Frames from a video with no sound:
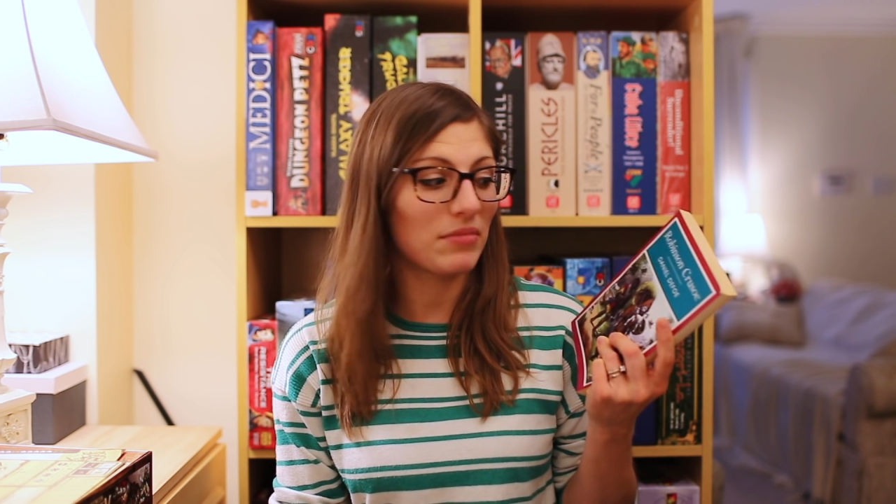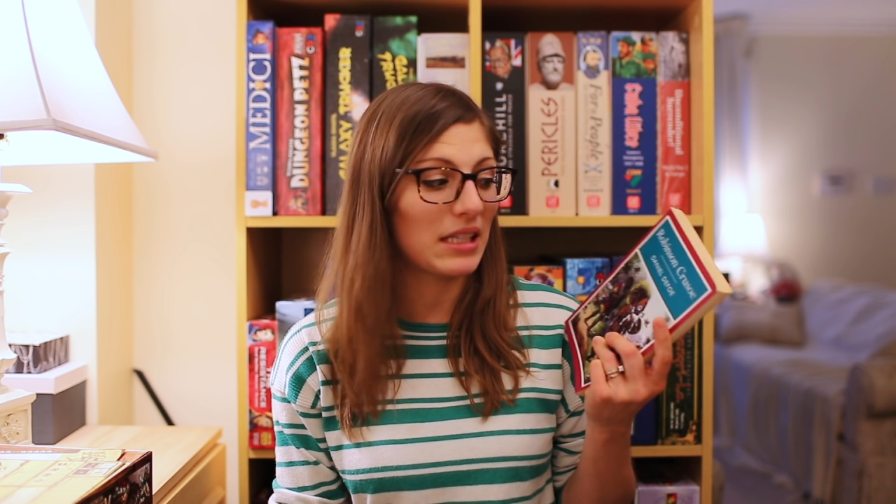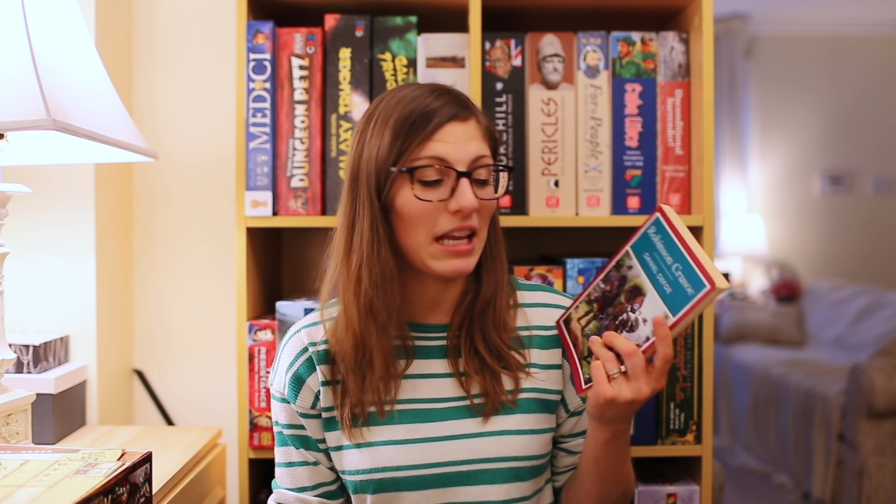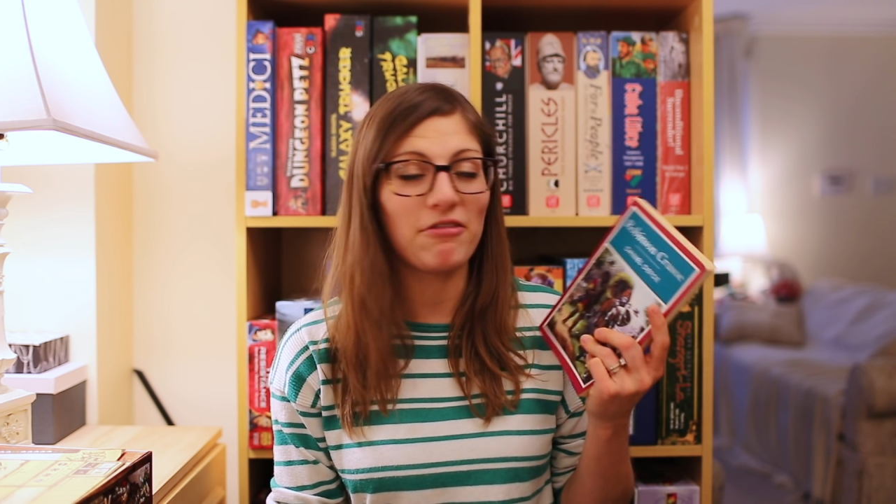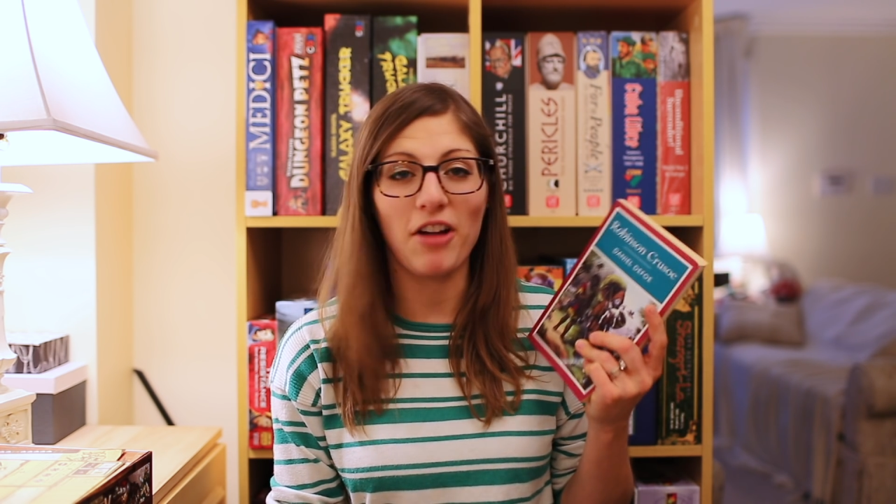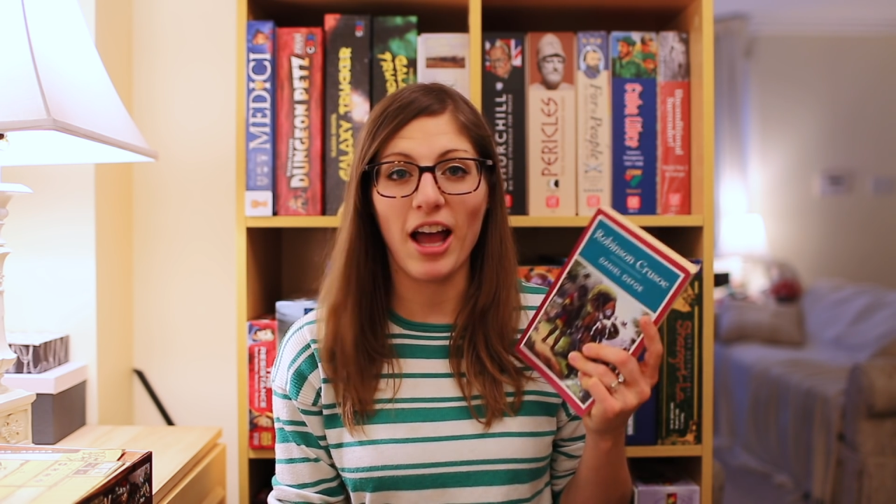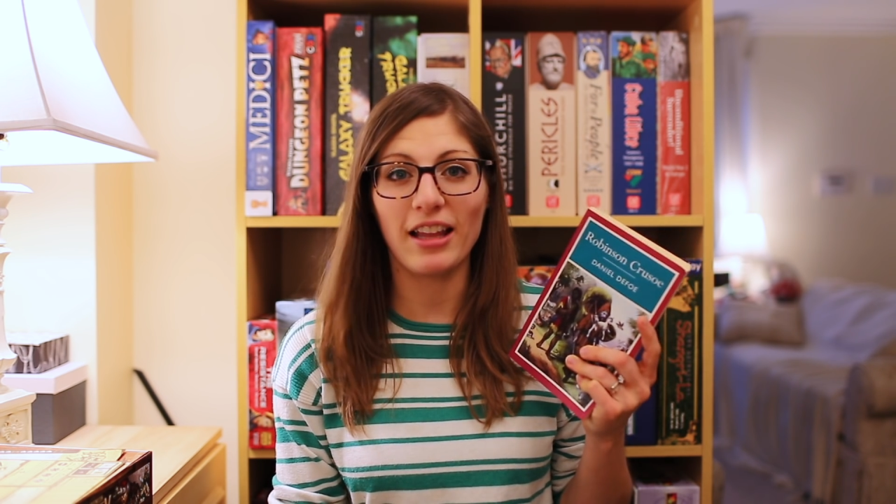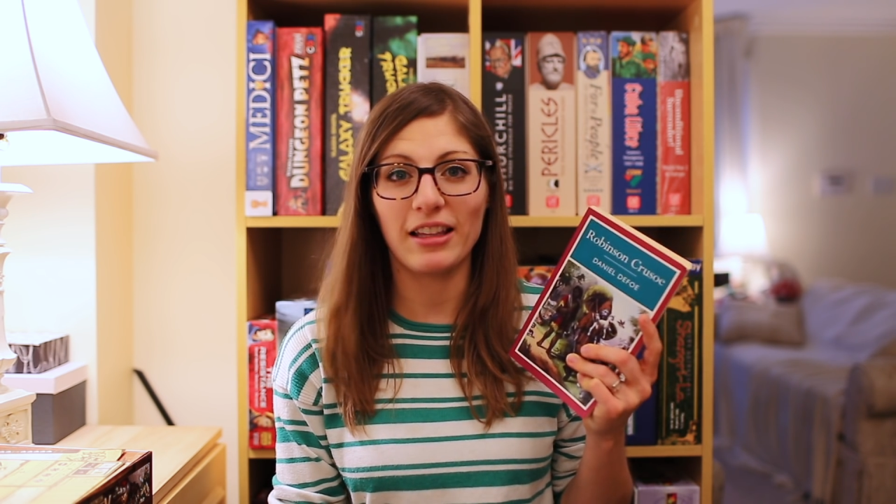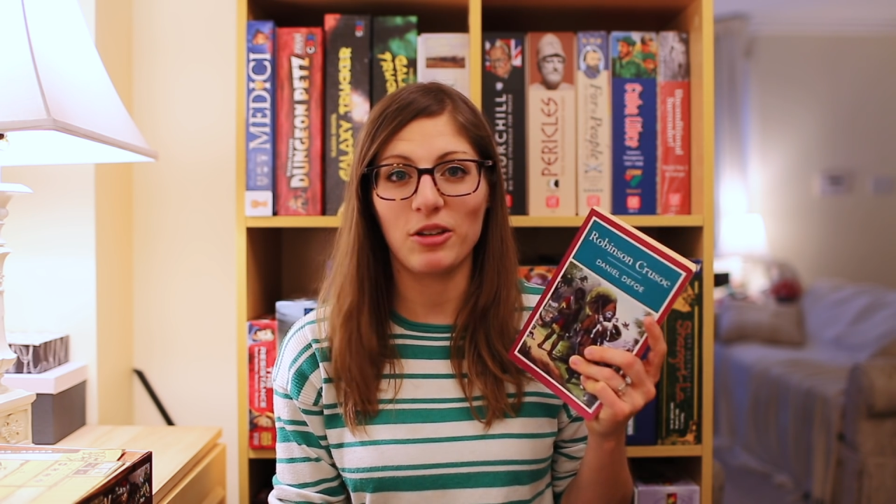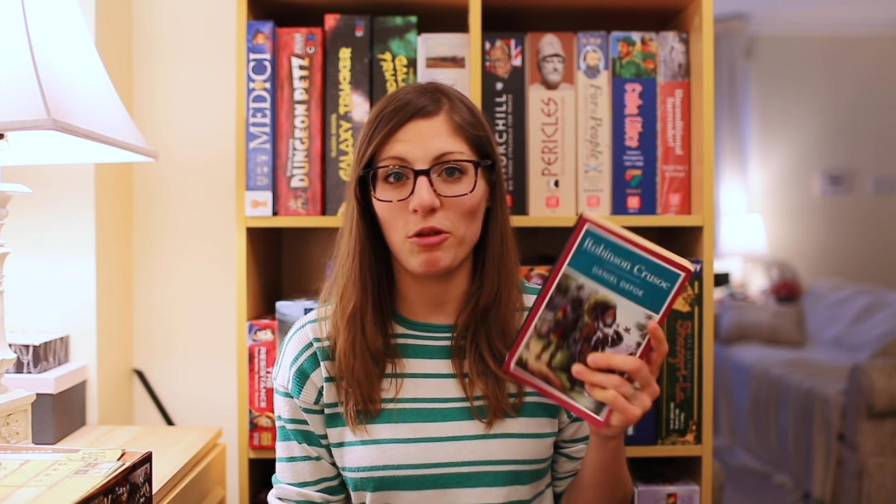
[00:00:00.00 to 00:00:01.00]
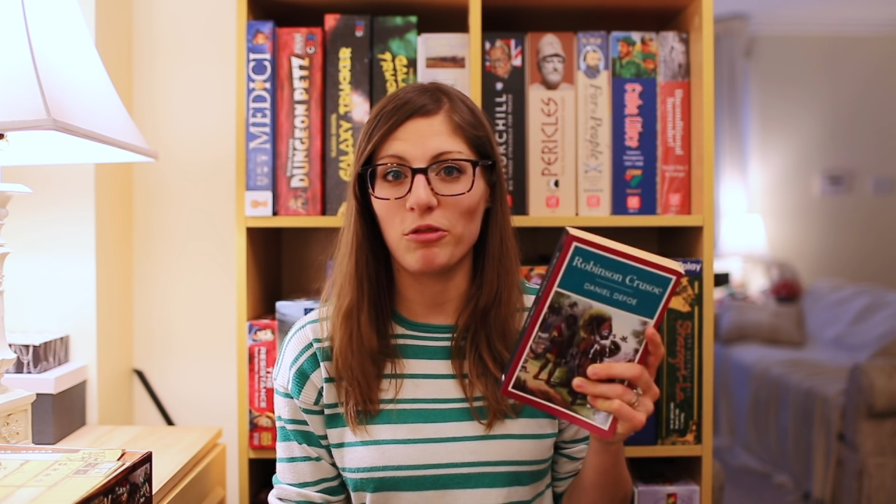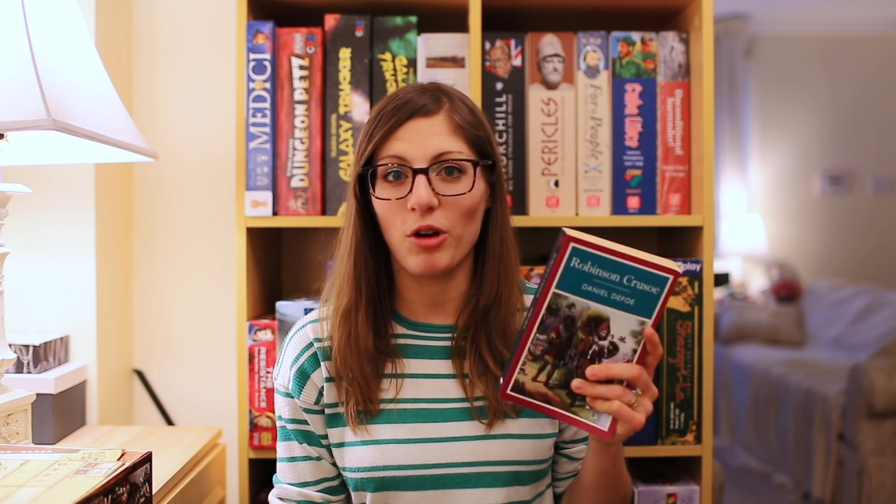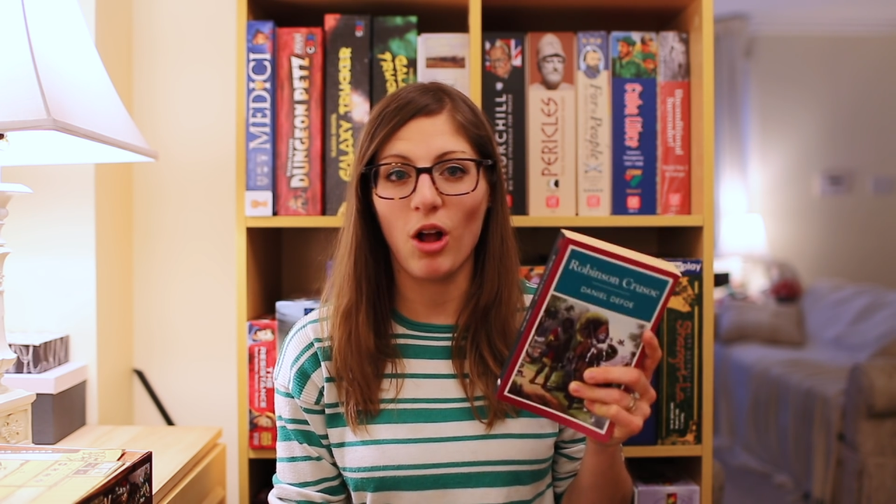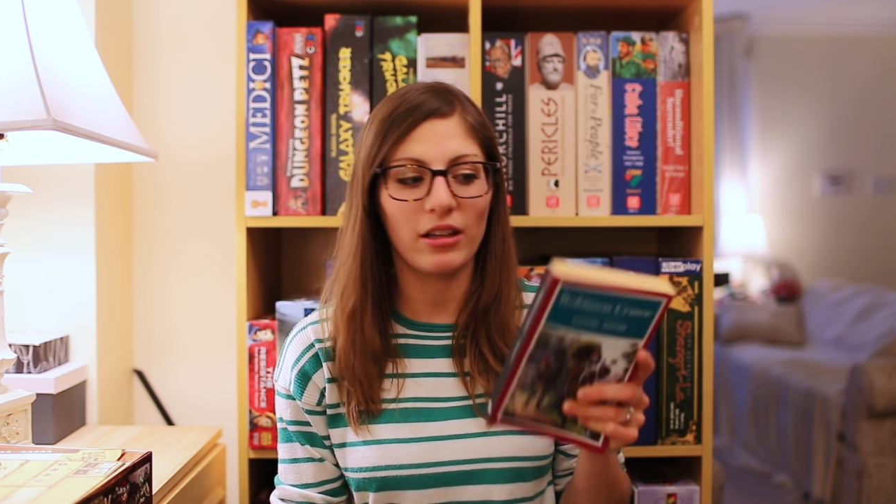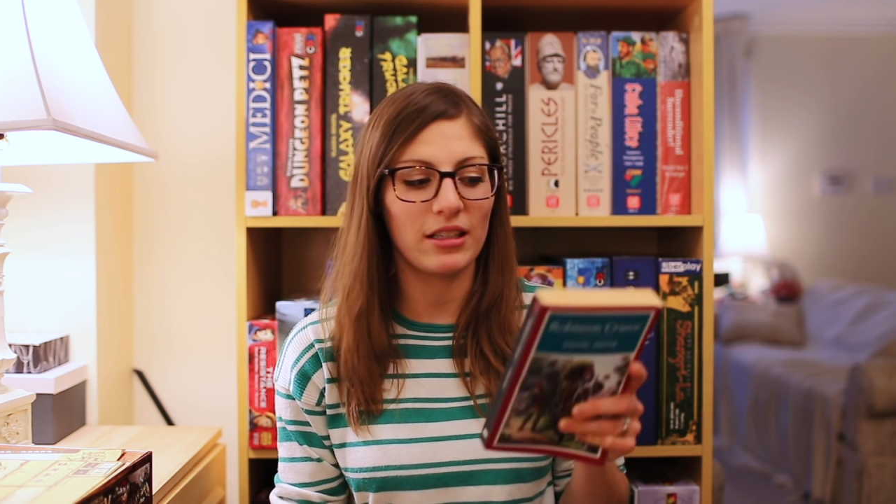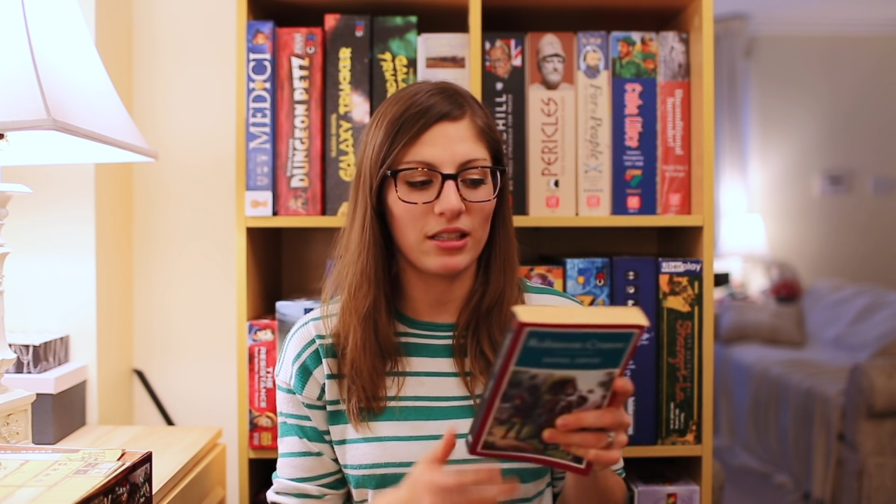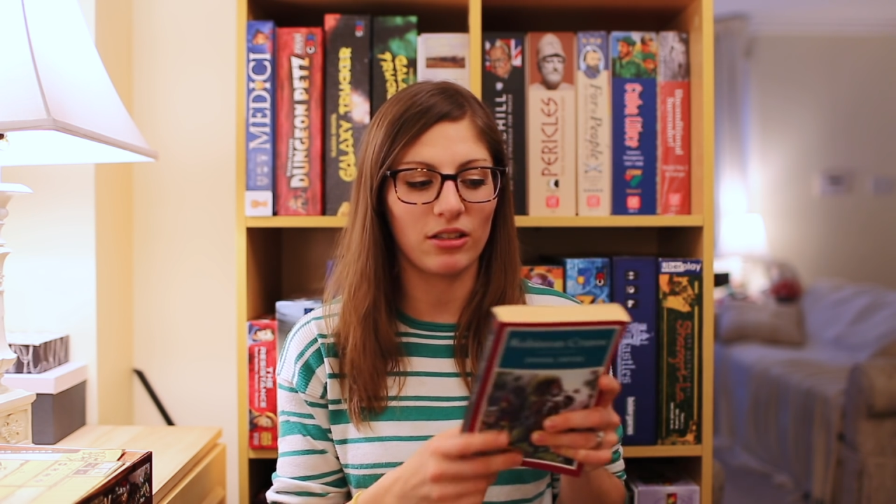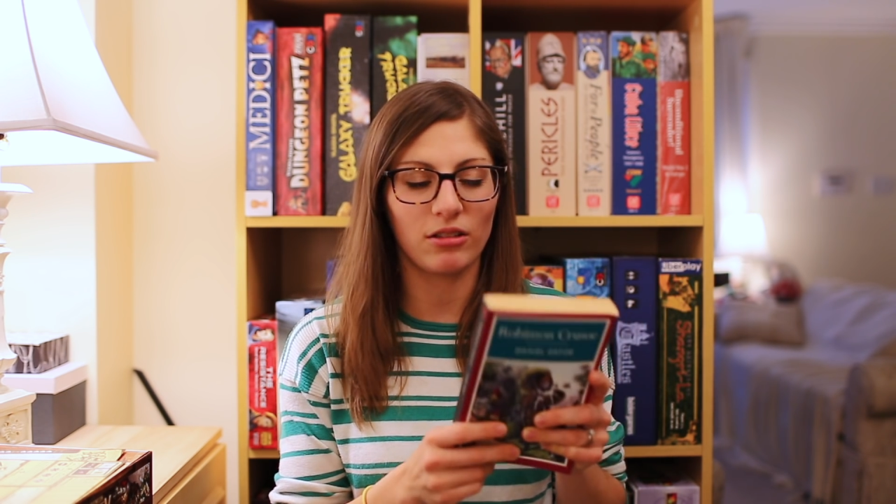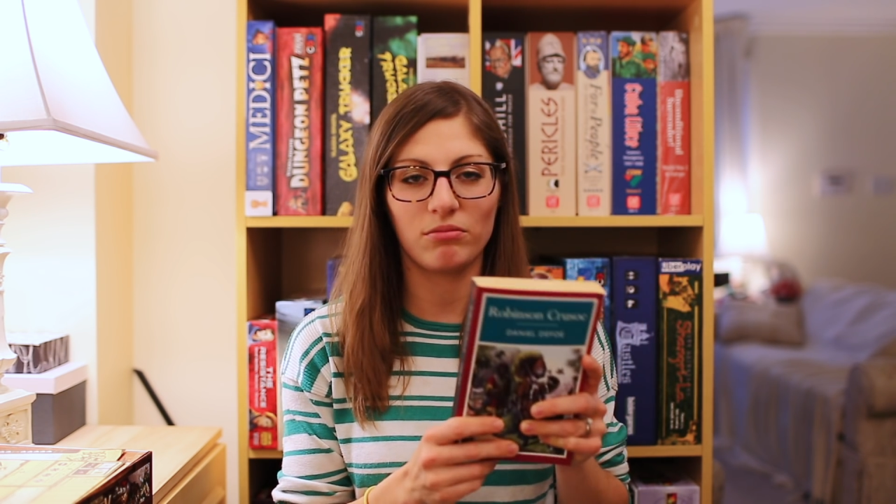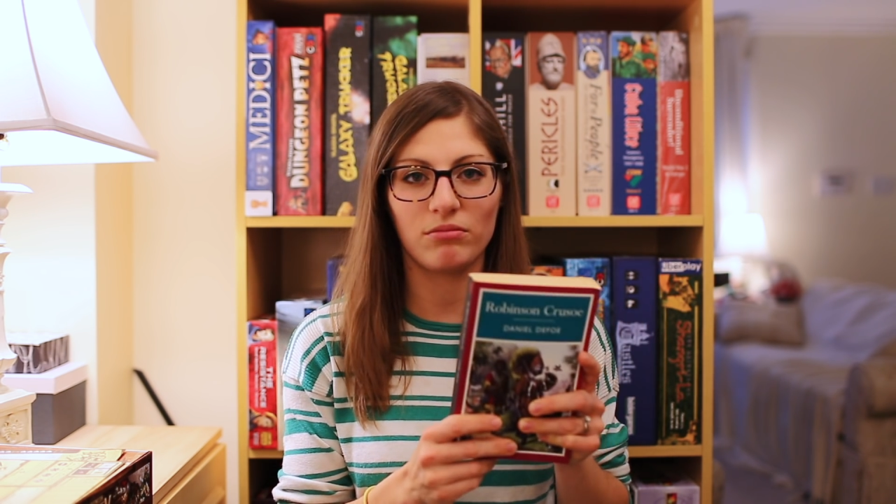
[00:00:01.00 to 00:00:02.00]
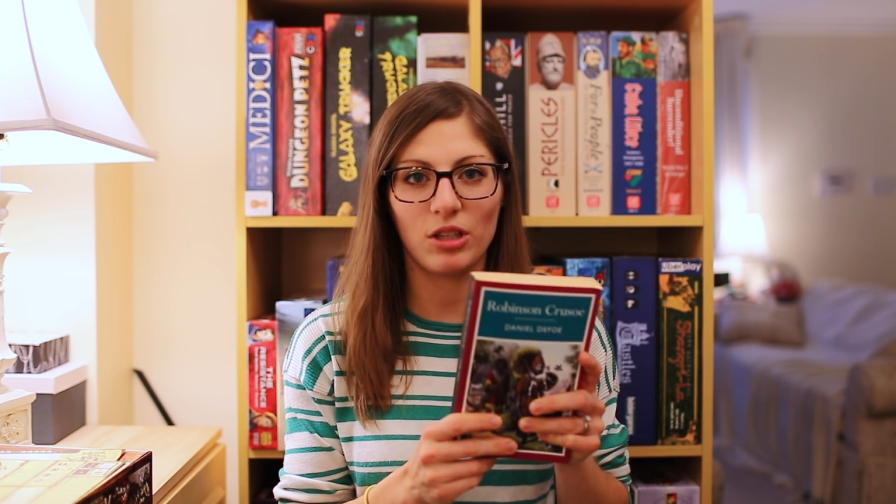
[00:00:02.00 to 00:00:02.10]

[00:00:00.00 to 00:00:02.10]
safe island overall until,